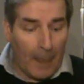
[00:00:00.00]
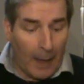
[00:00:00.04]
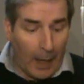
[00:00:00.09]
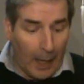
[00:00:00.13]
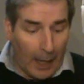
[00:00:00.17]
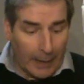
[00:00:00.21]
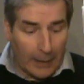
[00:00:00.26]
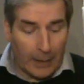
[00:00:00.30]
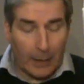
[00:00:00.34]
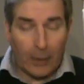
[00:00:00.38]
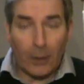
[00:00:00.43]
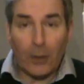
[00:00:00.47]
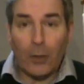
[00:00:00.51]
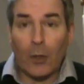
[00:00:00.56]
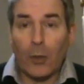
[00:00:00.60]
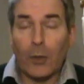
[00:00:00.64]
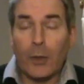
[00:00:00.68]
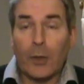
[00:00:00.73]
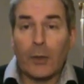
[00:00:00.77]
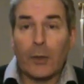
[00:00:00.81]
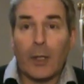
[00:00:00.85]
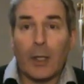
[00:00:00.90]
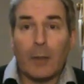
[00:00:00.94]
I didn't know
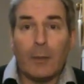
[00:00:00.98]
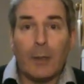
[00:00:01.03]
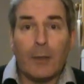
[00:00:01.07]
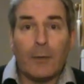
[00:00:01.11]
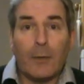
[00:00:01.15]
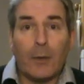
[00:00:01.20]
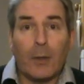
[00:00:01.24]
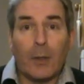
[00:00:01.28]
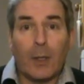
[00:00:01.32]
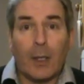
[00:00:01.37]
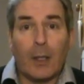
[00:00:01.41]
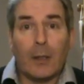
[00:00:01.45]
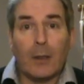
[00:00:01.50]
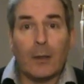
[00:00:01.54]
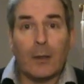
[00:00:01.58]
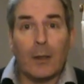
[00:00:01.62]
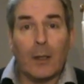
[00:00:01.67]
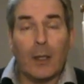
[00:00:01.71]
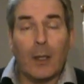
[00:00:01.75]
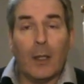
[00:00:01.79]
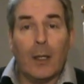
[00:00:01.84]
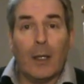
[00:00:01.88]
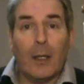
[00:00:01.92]
this guy beforehand,
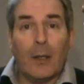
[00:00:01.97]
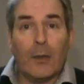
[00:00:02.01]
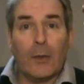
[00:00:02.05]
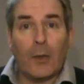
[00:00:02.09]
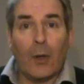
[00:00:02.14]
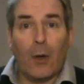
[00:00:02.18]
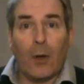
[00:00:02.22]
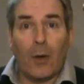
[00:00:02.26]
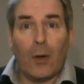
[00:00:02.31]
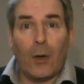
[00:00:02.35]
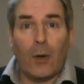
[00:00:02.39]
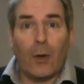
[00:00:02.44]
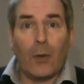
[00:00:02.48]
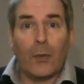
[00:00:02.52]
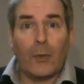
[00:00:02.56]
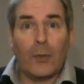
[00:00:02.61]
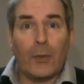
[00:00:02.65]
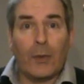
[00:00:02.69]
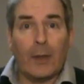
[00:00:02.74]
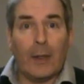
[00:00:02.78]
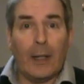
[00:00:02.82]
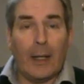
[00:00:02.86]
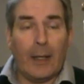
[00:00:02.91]
saw
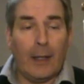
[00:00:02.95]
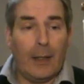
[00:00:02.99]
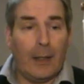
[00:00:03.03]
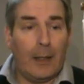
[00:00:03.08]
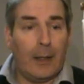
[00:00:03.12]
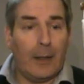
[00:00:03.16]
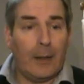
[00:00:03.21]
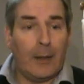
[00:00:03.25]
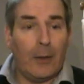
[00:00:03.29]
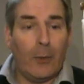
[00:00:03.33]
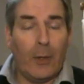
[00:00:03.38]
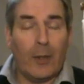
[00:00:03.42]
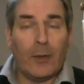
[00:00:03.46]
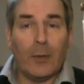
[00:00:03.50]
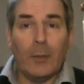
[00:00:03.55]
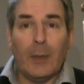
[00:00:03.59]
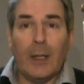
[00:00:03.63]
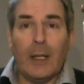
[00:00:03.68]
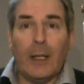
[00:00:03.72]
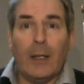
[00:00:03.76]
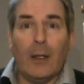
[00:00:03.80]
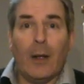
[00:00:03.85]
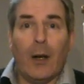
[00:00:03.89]
the
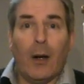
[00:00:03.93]
resume